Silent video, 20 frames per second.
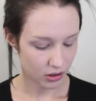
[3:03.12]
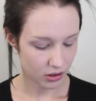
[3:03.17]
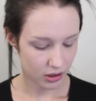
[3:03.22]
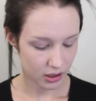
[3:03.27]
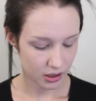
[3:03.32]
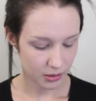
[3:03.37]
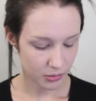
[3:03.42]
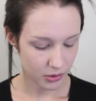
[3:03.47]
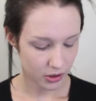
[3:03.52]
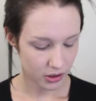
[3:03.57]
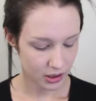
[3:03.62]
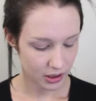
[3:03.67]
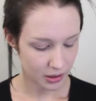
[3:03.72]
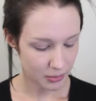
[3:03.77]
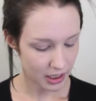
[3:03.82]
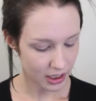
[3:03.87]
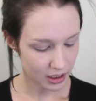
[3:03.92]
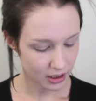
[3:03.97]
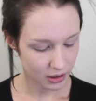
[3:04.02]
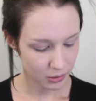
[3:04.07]
on the
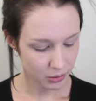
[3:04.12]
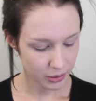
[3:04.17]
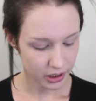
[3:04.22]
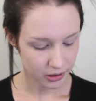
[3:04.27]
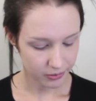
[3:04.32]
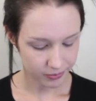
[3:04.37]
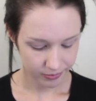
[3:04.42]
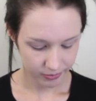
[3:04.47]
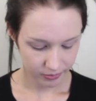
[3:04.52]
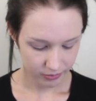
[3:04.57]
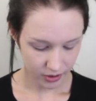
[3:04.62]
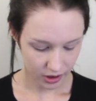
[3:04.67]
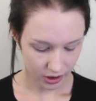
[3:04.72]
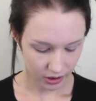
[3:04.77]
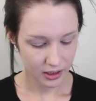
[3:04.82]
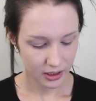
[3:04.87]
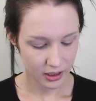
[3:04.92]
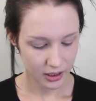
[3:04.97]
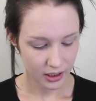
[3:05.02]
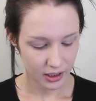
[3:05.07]
back of the wheel. So
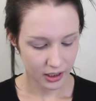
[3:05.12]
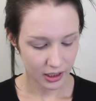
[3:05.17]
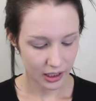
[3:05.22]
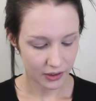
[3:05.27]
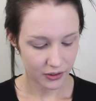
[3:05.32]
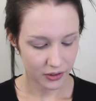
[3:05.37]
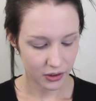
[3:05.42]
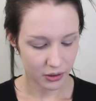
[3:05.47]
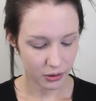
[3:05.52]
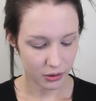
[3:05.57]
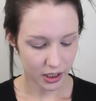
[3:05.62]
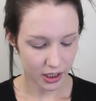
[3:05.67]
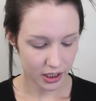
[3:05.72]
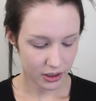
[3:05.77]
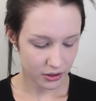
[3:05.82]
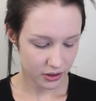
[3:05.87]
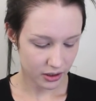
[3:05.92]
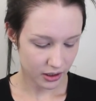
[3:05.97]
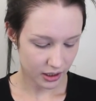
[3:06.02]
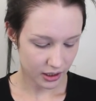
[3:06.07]
if you are
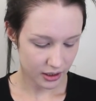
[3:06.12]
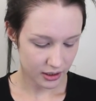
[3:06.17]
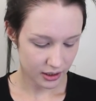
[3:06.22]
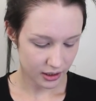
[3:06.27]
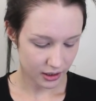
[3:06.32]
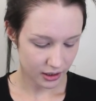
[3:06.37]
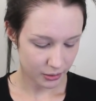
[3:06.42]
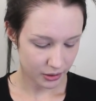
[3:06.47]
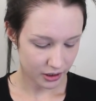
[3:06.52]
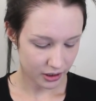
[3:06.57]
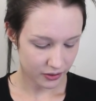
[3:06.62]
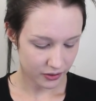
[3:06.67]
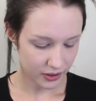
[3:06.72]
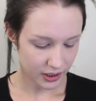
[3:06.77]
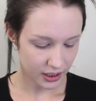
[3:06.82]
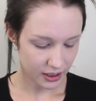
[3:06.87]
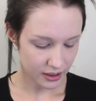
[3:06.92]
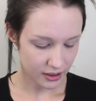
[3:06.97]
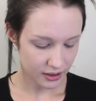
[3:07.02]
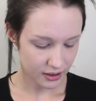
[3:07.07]
using a concealer wheel for
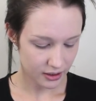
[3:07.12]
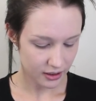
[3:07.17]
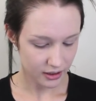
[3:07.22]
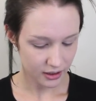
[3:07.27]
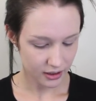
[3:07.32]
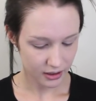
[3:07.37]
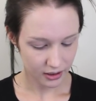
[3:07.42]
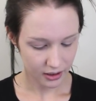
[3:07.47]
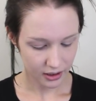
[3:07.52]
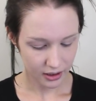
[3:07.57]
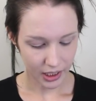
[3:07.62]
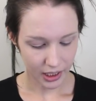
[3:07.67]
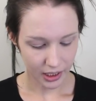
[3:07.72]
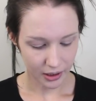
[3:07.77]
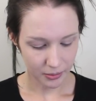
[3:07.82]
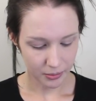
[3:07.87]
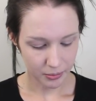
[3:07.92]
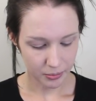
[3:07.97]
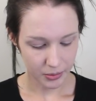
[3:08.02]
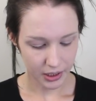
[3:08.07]
this,
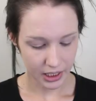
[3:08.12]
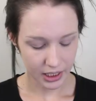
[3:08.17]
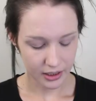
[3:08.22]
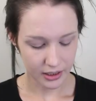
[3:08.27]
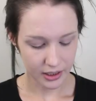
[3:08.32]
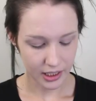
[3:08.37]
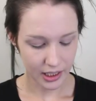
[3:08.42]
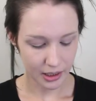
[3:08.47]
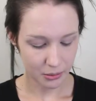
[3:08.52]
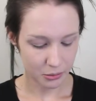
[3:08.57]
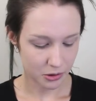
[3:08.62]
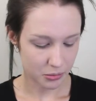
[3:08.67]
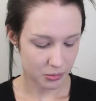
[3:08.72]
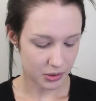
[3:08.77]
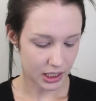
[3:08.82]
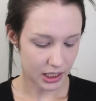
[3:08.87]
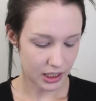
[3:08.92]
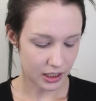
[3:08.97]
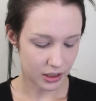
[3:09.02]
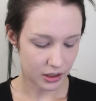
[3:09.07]
my biggest tip would
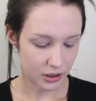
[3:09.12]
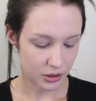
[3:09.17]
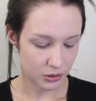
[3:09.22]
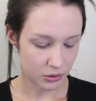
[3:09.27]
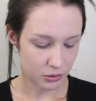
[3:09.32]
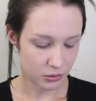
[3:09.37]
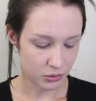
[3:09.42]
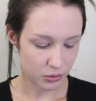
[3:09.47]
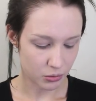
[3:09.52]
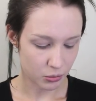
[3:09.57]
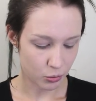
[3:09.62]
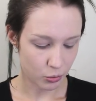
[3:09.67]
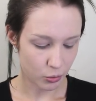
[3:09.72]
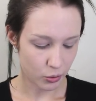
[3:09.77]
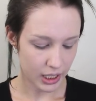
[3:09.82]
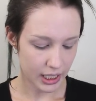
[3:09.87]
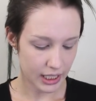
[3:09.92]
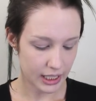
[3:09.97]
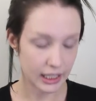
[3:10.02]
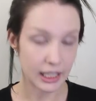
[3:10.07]
be use
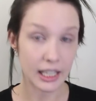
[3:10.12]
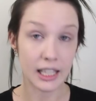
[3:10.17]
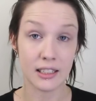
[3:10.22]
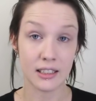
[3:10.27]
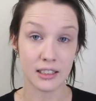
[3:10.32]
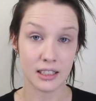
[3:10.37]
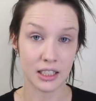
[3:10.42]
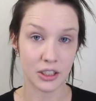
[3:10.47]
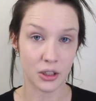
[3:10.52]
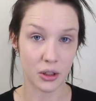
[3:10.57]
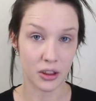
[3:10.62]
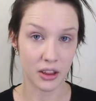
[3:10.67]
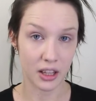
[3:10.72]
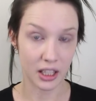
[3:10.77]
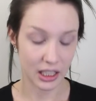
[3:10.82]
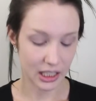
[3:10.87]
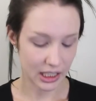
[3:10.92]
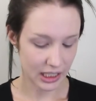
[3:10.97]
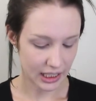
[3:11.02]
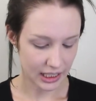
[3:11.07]
way less than you
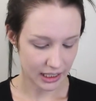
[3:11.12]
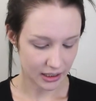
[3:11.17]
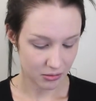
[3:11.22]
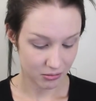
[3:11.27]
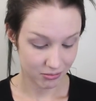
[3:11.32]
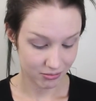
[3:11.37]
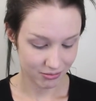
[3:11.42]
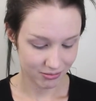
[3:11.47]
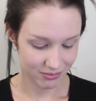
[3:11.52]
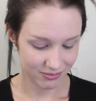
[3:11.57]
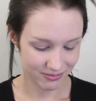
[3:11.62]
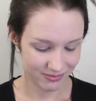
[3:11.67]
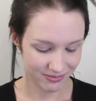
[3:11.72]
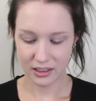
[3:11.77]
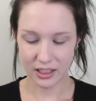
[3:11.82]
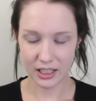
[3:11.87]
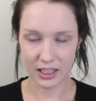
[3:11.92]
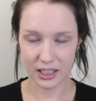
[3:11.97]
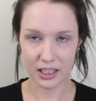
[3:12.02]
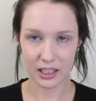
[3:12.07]
think you need.
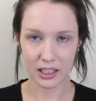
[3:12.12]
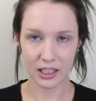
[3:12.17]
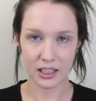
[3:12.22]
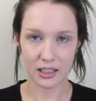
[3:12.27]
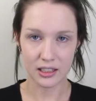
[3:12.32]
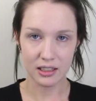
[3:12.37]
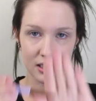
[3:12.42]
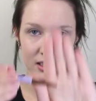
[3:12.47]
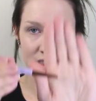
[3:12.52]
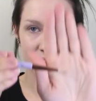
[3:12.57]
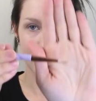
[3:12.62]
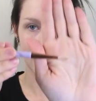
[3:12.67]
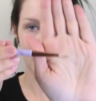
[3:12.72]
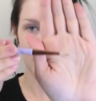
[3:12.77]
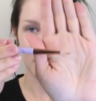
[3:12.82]
Just take a nice